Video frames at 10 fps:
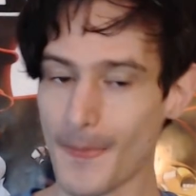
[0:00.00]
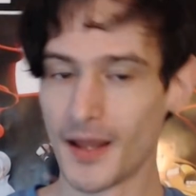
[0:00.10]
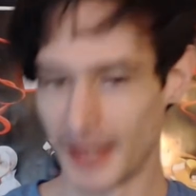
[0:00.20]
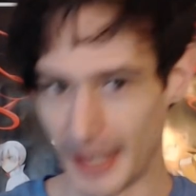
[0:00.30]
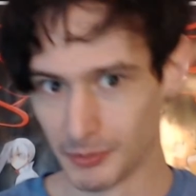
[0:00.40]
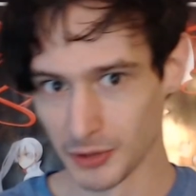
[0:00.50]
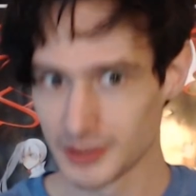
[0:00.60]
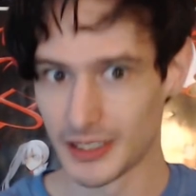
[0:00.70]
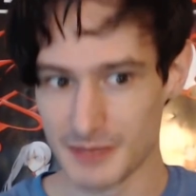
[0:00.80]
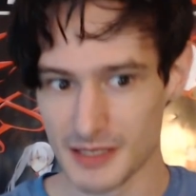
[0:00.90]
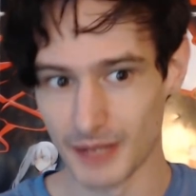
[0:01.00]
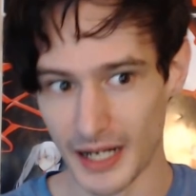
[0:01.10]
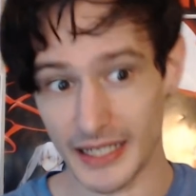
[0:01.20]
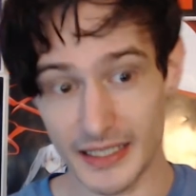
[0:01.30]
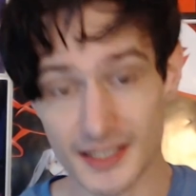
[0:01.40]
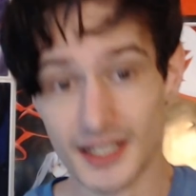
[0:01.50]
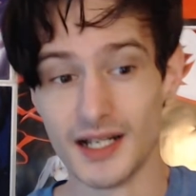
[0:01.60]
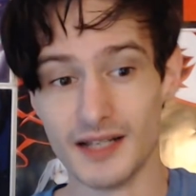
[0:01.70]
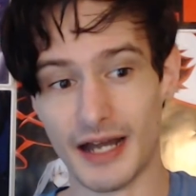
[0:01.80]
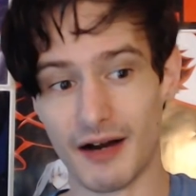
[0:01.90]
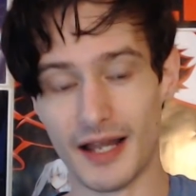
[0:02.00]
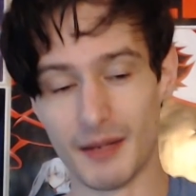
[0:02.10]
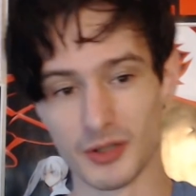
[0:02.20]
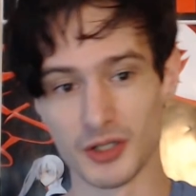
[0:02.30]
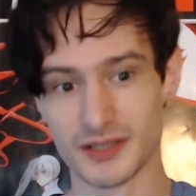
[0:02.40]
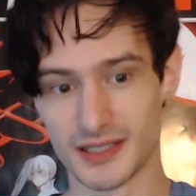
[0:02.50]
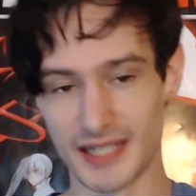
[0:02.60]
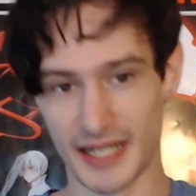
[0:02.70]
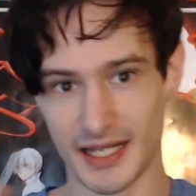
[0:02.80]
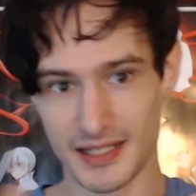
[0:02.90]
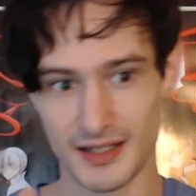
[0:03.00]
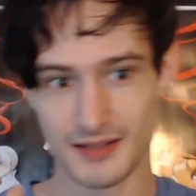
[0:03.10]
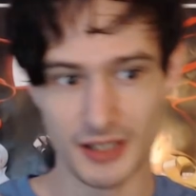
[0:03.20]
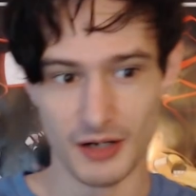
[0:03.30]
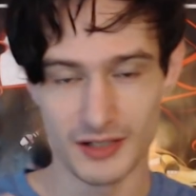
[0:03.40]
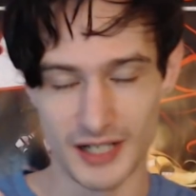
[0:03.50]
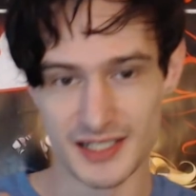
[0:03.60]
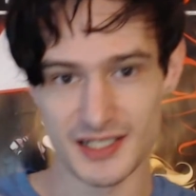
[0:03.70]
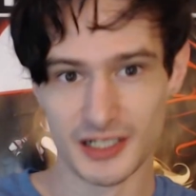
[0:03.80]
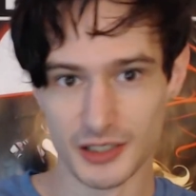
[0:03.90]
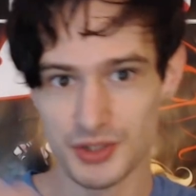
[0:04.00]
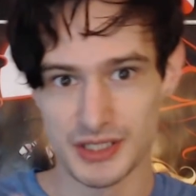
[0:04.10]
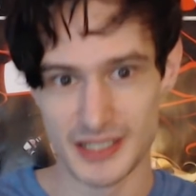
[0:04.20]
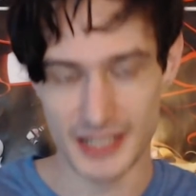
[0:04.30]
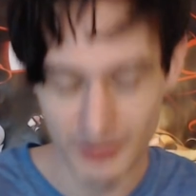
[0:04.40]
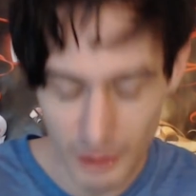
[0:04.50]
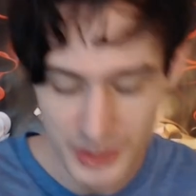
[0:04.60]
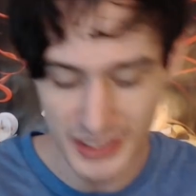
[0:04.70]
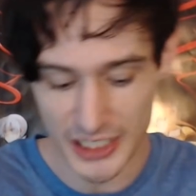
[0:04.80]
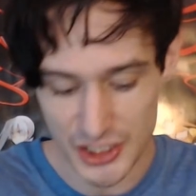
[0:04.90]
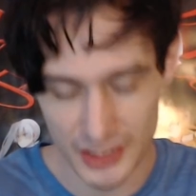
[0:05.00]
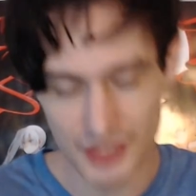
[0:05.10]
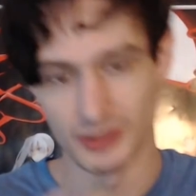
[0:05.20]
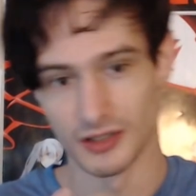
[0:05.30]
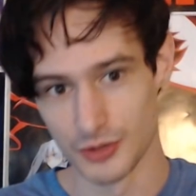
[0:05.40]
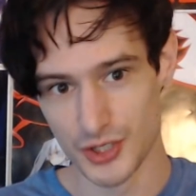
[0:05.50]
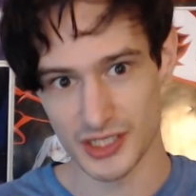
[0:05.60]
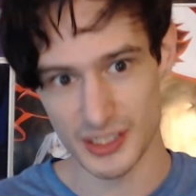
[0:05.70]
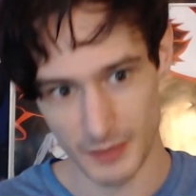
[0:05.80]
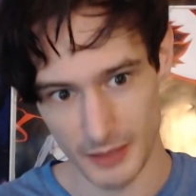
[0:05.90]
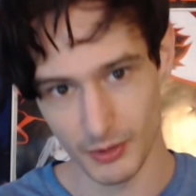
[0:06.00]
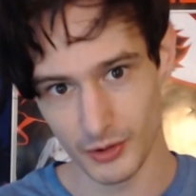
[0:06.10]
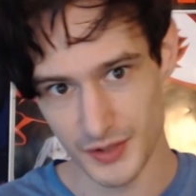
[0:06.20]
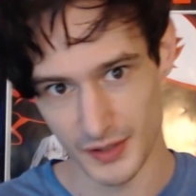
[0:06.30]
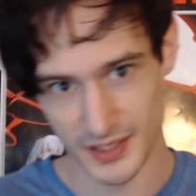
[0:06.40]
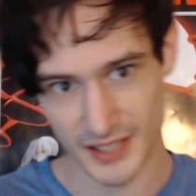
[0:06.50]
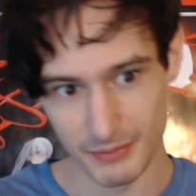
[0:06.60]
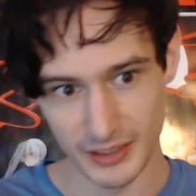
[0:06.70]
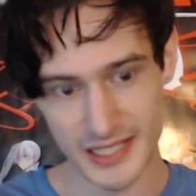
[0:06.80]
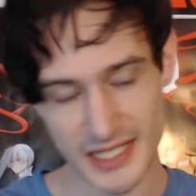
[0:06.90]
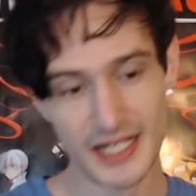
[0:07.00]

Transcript: Emerald comes to mind. Now, Emerald can, you know, cause hallucinations or illusions to people using her semblance.